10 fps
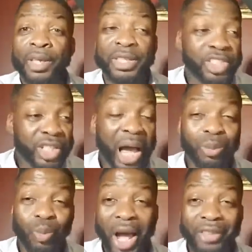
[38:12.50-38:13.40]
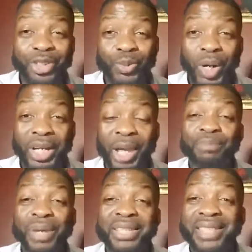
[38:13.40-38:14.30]
Sham, Wath is what? It
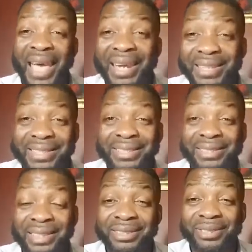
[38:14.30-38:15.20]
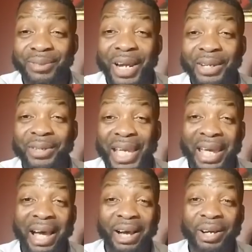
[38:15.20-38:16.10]
means Exodus, right?
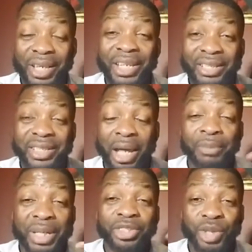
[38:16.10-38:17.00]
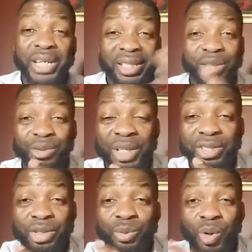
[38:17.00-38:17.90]
It transliterates
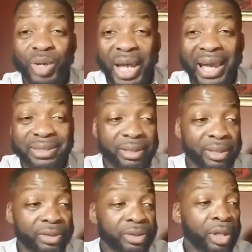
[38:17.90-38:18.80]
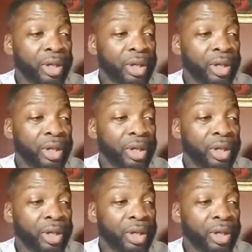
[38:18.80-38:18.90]
to the word Exodus.